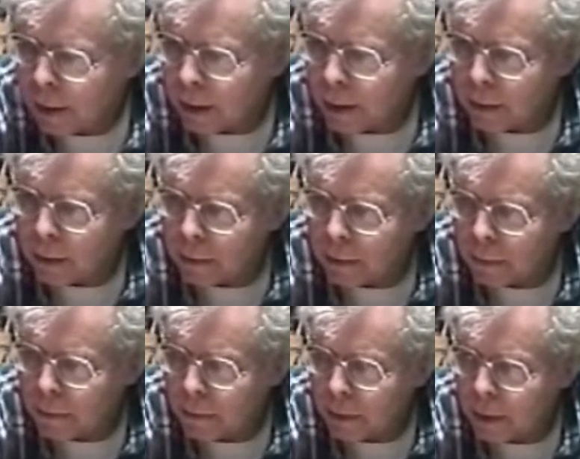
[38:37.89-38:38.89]
Now
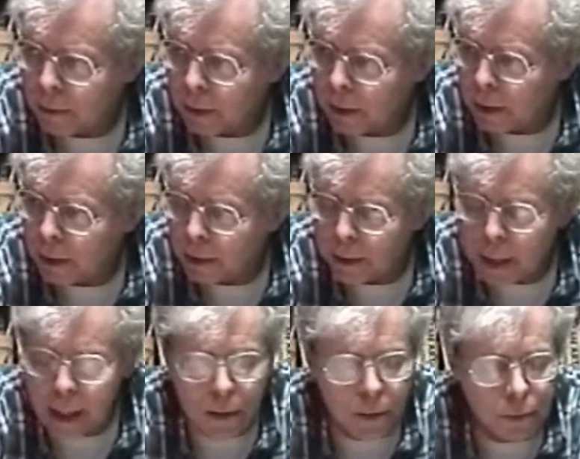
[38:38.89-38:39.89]

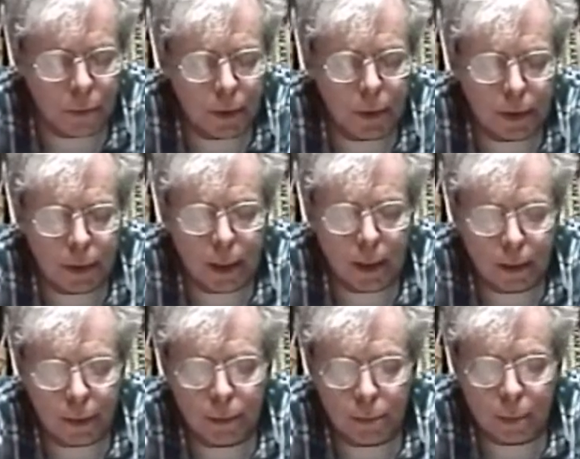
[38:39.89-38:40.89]

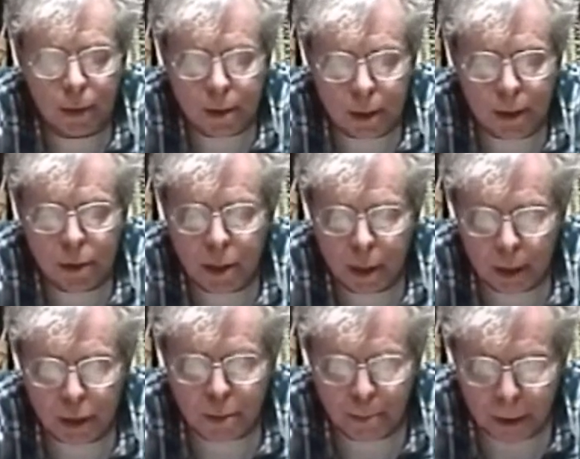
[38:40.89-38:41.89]
the Renaissance had
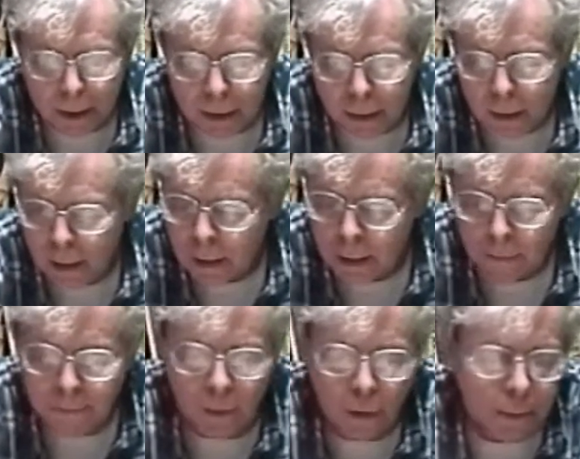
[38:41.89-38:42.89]
spread
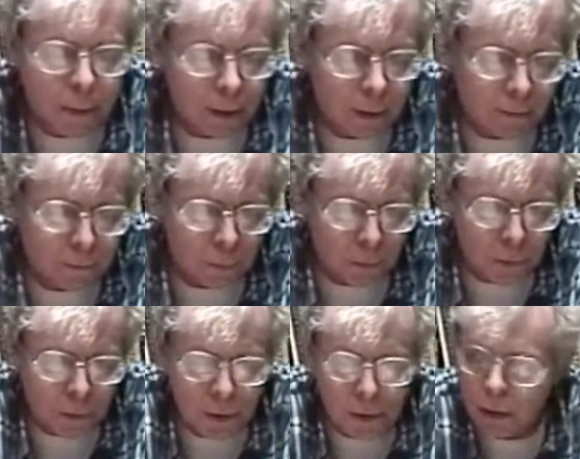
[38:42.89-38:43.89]
far beyond
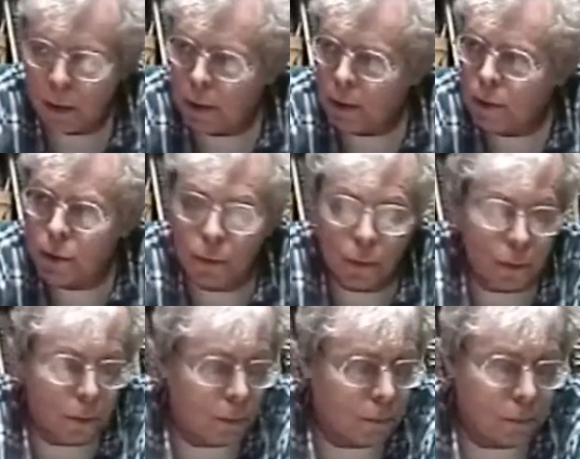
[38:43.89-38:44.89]
Florence,
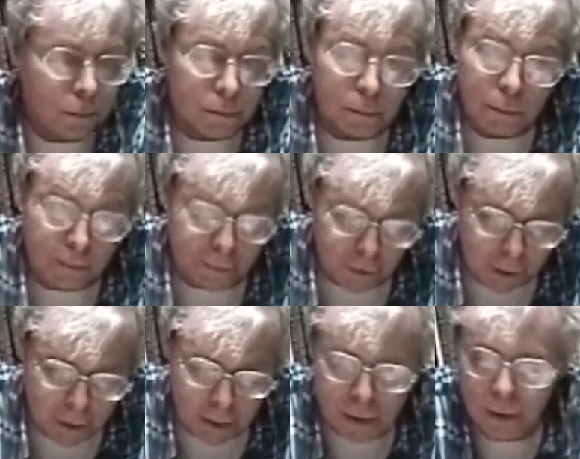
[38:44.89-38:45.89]
to
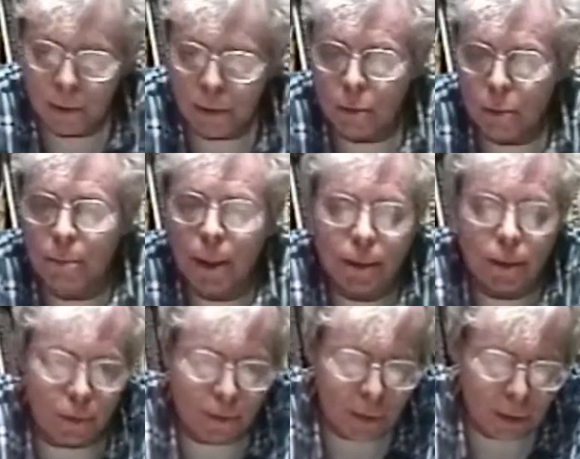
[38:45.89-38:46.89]
Venice, to
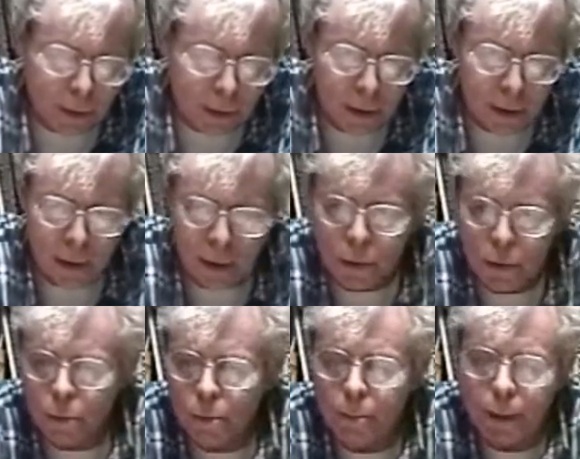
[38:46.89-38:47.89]
Mantova,
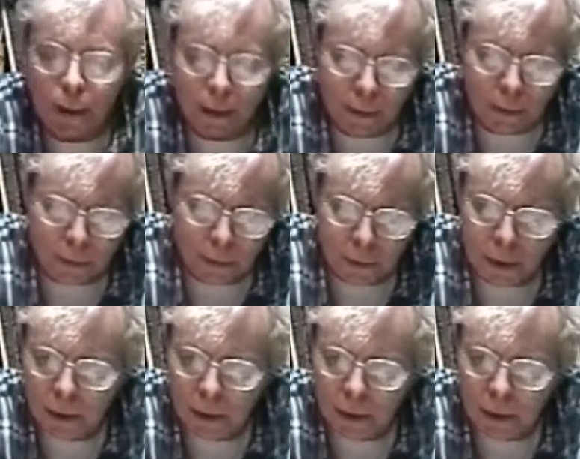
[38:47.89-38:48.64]
to Milano,